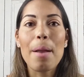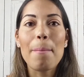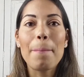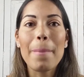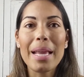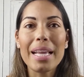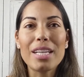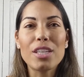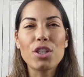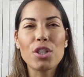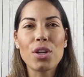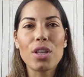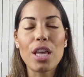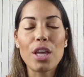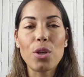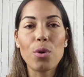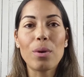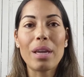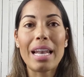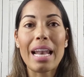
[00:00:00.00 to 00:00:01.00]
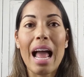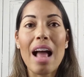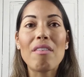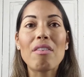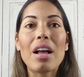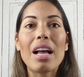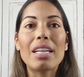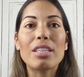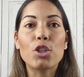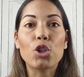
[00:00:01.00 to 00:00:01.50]
making sure that you can
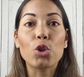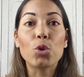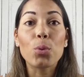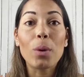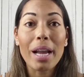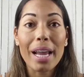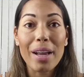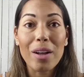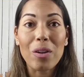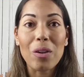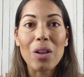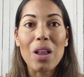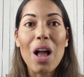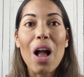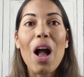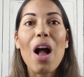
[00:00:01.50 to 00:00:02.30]
have a trail